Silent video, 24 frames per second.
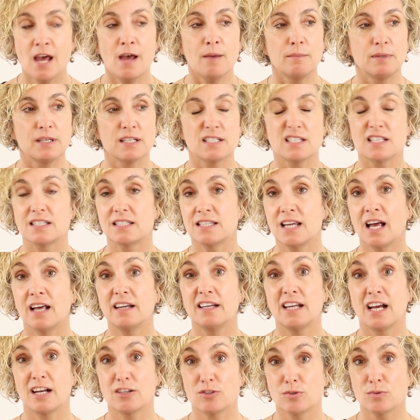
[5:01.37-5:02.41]
because it's not
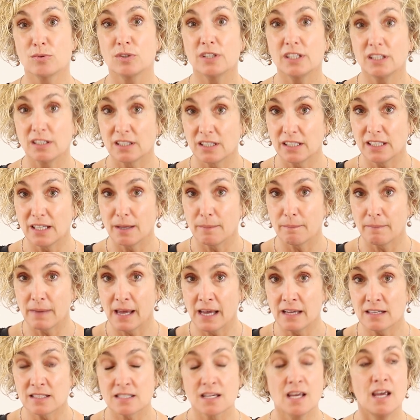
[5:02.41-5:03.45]
naturally going to get
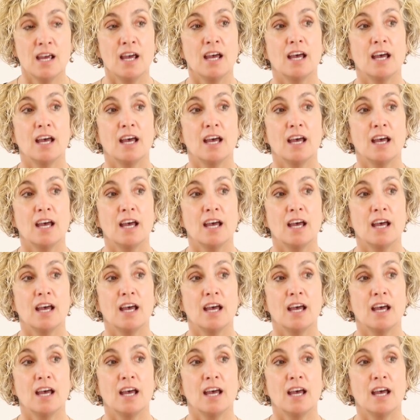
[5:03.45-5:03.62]
met.